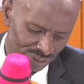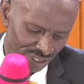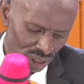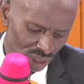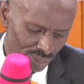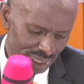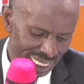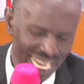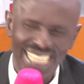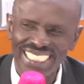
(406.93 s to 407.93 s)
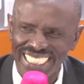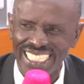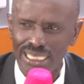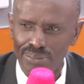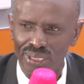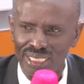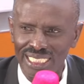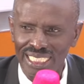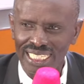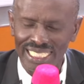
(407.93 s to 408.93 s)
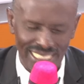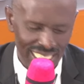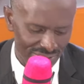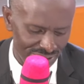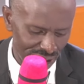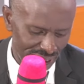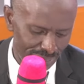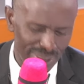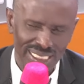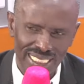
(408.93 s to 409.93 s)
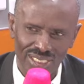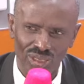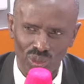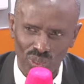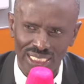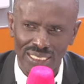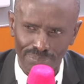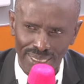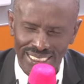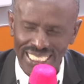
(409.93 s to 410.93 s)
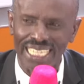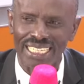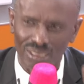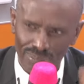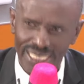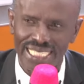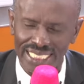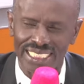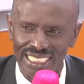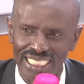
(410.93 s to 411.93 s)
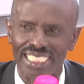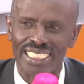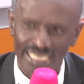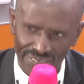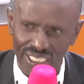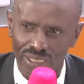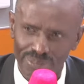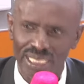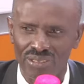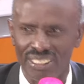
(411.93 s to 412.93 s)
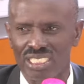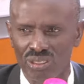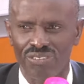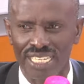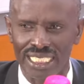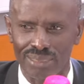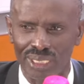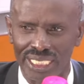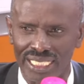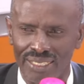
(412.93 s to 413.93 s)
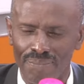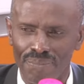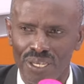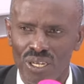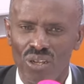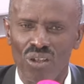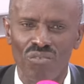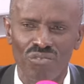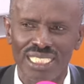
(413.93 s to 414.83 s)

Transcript: found to be untenable. Mm. And therefore, the Presidential Working Party recommended development of a new funding model, of which